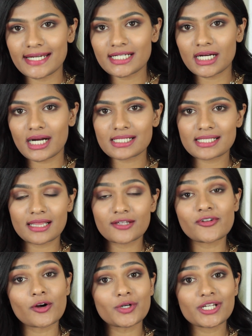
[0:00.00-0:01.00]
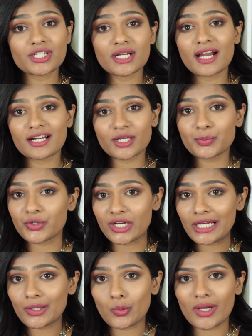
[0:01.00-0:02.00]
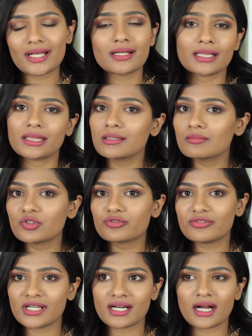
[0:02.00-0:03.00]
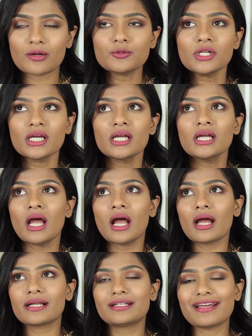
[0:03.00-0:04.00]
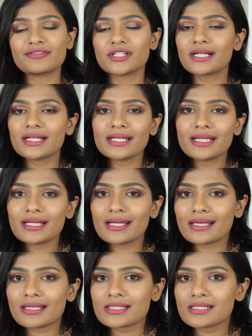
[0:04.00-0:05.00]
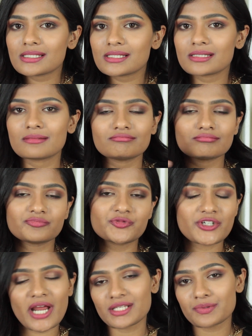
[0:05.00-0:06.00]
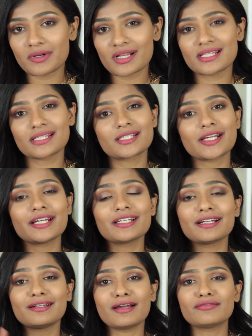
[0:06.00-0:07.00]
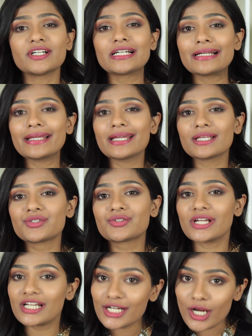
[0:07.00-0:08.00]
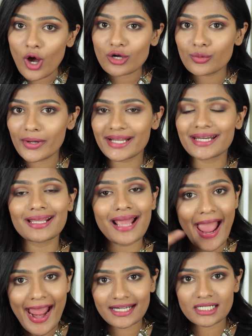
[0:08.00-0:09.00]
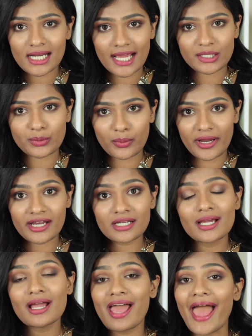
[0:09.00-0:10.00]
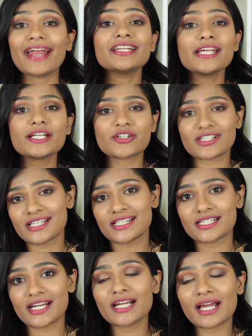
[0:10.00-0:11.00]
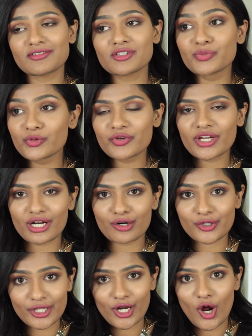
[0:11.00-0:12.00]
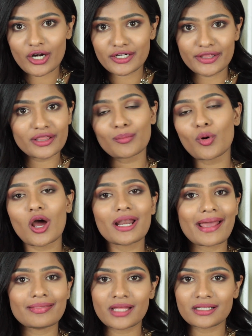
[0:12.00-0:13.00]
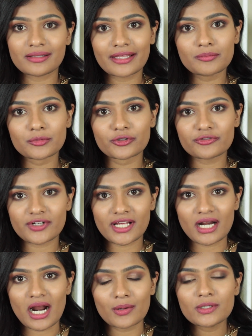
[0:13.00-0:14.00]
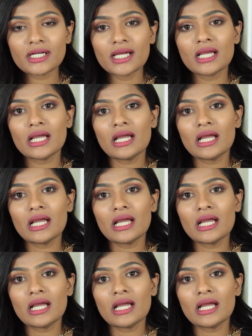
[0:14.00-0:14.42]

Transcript: 8 hours and the foundation held up really well. Nothing moved around. It definitely is transfer resistant. It definitely is really long wearing and lightweight and heat resistant. I was moving around a lot in the mall and nothing moved around.